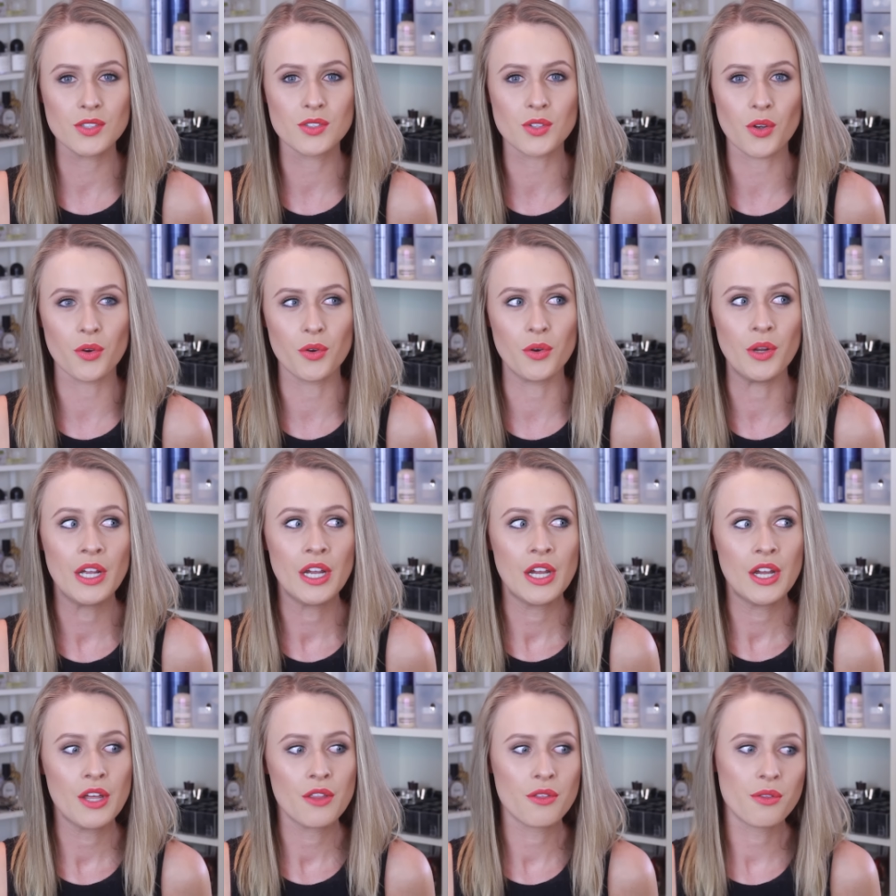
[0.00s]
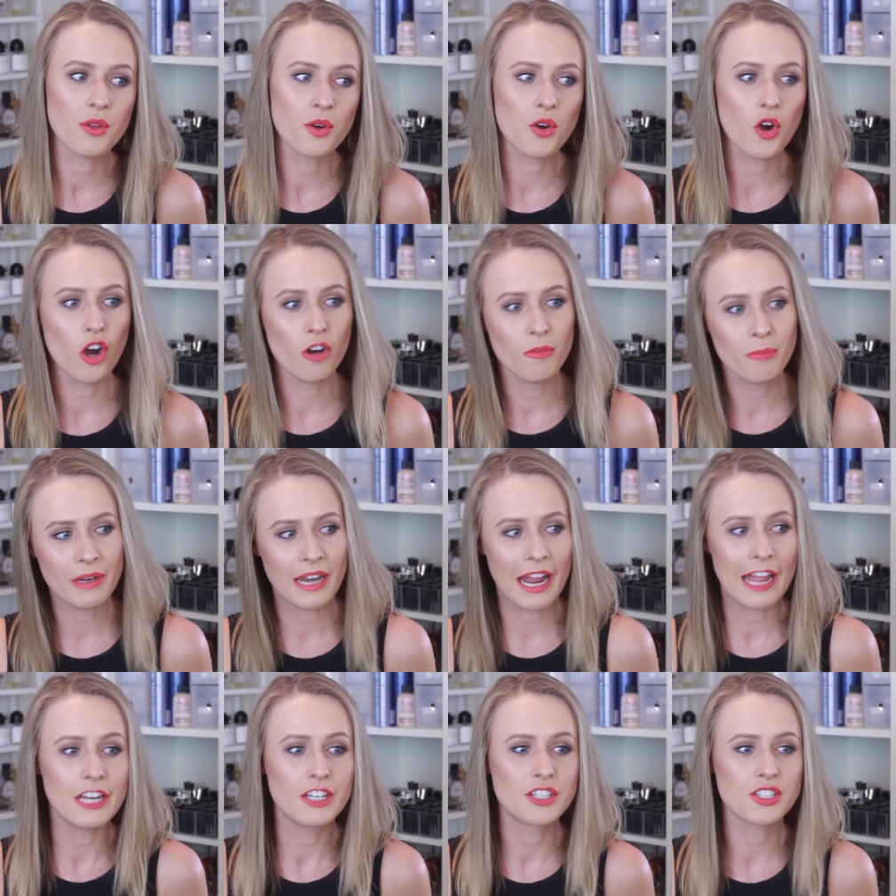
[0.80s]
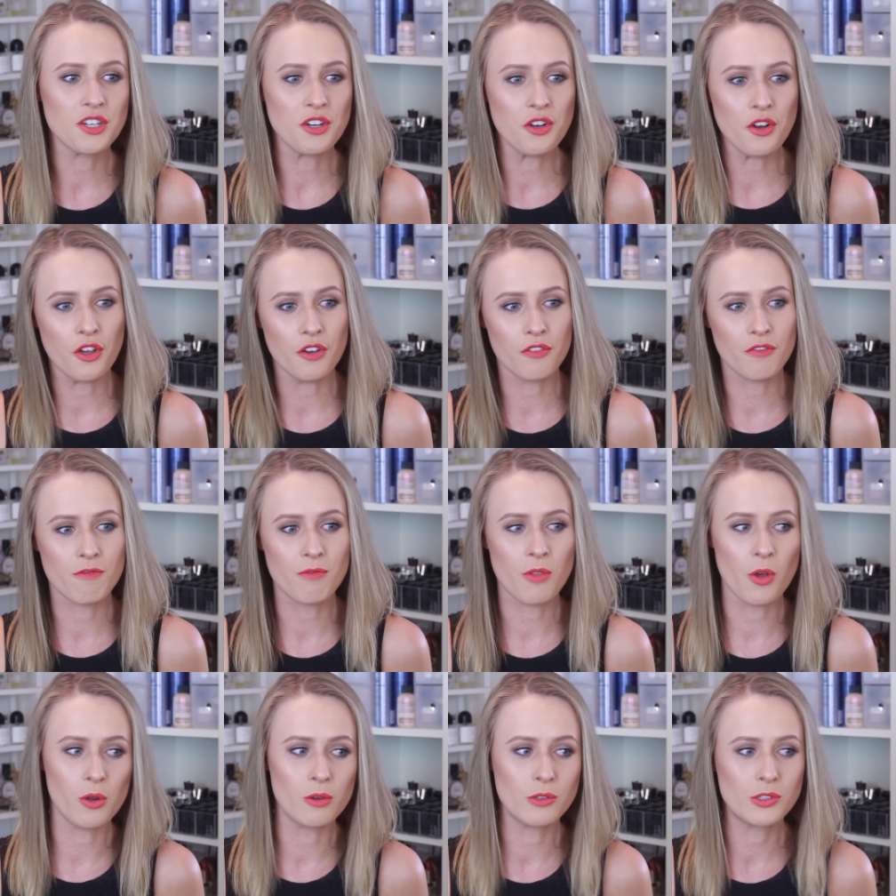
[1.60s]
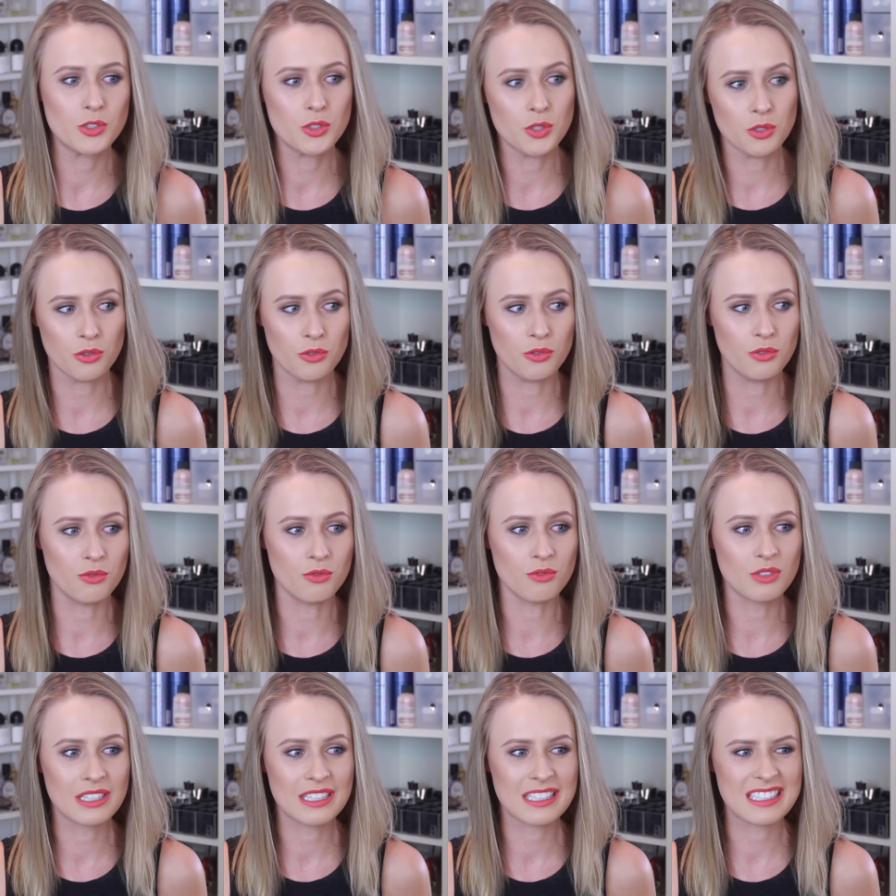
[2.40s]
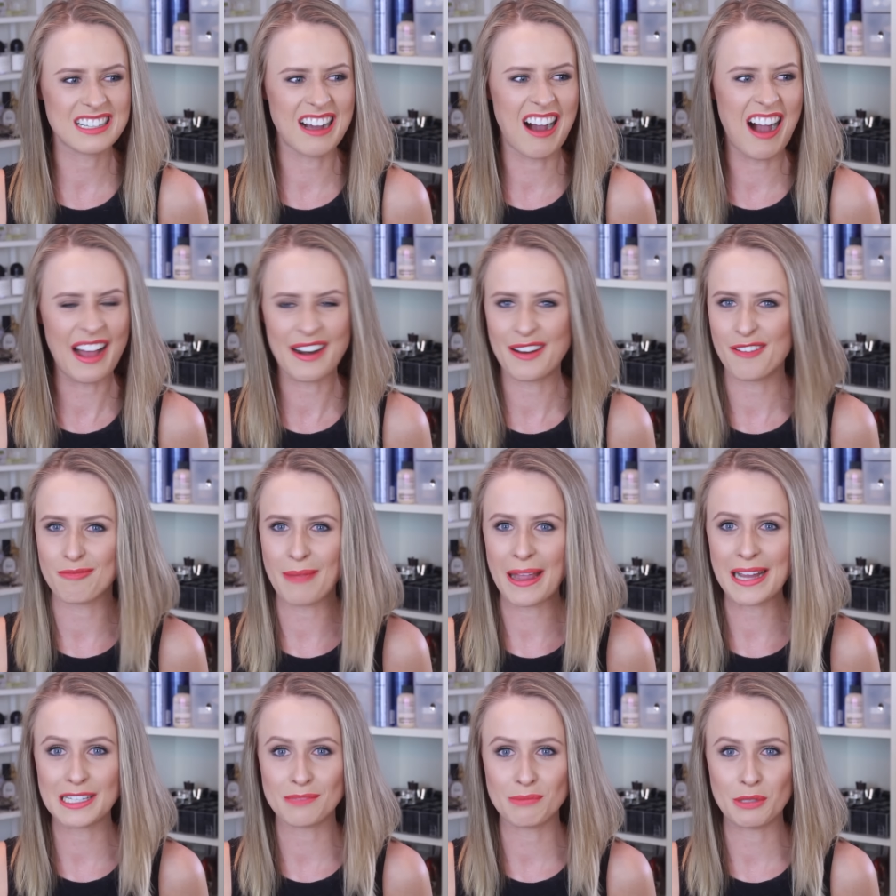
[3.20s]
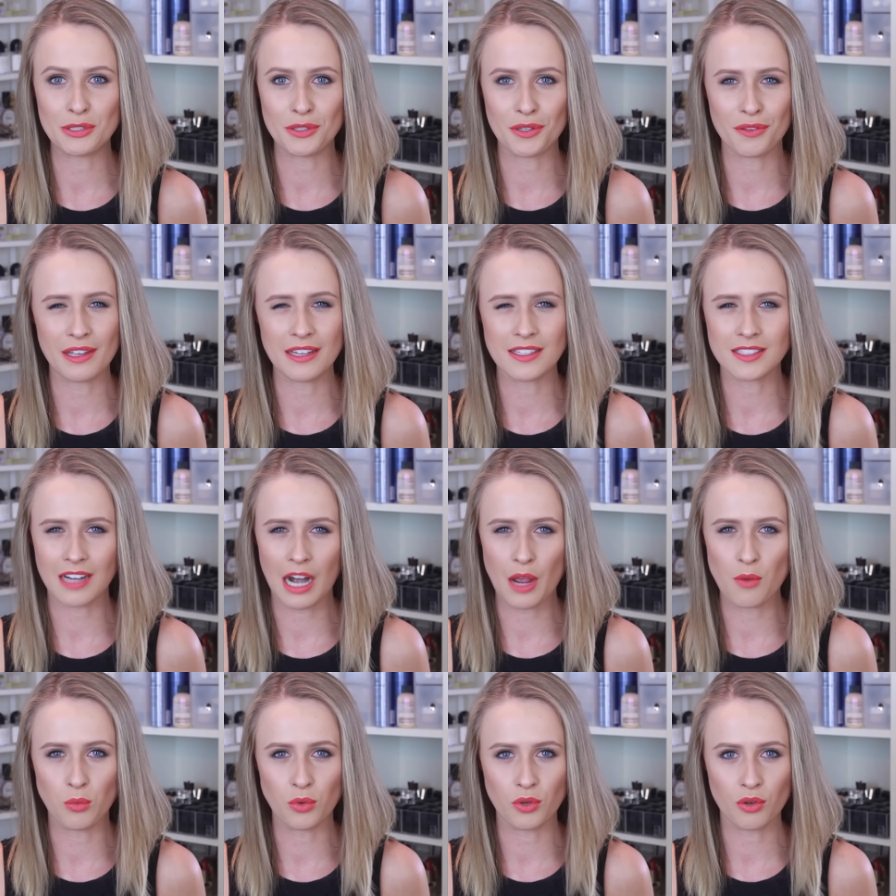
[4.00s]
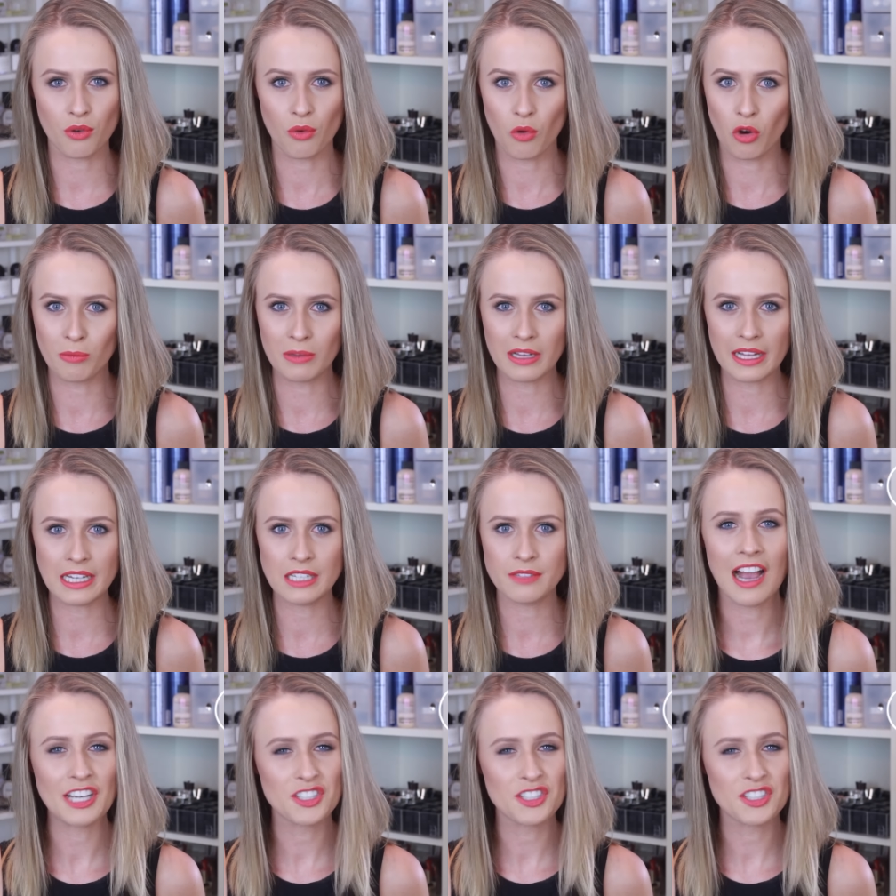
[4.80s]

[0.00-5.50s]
So the combination of those two kind of makes me do things that I wouldn't normally.